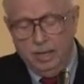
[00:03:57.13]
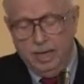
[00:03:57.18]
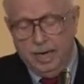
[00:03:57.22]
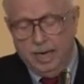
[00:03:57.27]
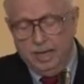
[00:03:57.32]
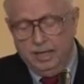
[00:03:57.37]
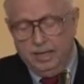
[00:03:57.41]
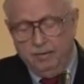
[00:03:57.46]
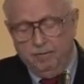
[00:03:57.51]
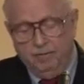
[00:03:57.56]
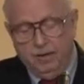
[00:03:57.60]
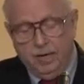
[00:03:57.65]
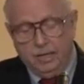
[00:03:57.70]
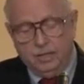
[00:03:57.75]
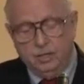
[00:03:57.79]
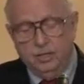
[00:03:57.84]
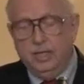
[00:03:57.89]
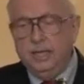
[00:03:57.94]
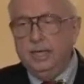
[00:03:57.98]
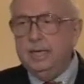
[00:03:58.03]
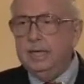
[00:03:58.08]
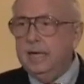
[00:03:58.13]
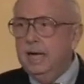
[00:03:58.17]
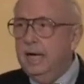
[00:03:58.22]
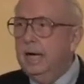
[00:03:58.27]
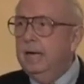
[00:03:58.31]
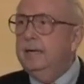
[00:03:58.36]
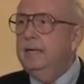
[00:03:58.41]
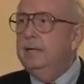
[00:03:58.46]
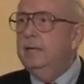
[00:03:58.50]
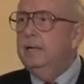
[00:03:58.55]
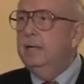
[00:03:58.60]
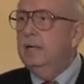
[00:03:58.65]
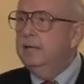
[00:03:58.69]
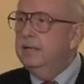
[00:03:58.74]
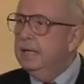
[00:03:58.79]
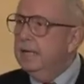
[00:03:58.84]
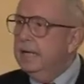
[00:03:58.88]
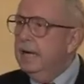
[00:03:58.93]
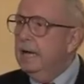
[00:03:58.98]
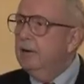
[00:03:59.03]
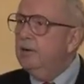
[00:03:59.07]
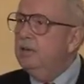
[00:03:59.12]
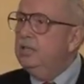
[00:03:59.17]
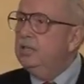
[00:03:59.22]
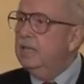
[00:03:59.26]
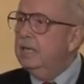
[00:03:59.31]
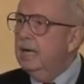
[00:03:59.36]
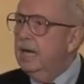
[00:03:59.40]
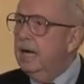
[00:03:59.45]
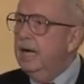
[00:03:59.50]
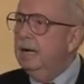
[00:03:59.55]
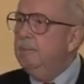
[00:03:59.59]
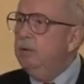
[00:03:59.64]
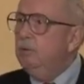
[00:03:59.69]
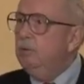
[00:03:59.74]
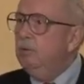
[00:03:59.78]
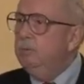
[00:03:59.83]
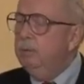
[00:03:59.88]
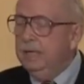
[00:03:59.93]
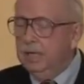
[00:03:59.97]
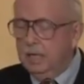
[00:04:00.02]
and the effect on the county's economy would be